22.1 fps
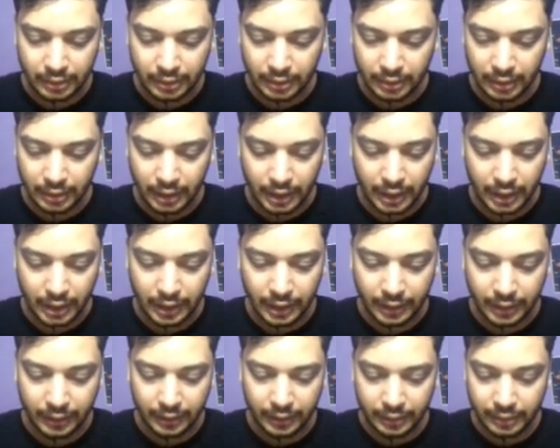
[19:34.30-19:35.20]

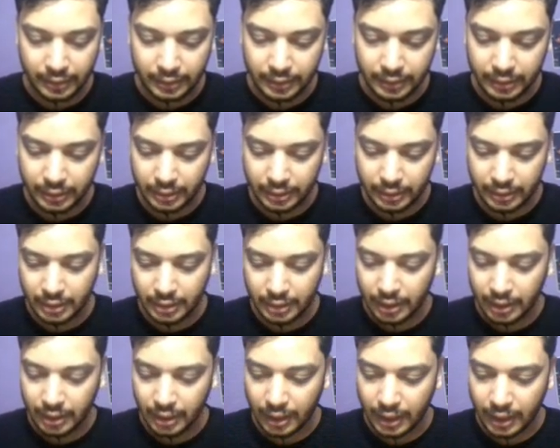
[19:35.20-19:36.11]
Let
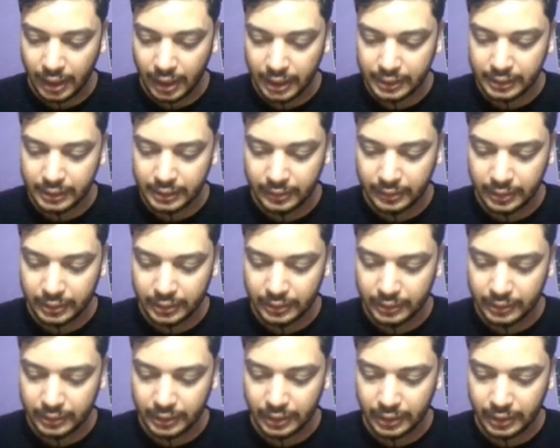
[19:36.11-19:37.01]
I is equals to
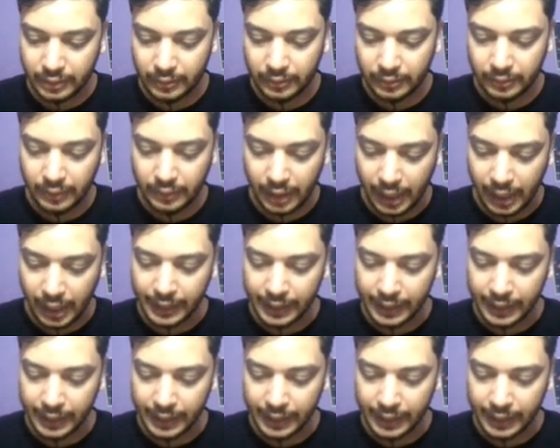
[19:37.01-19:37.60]
0, I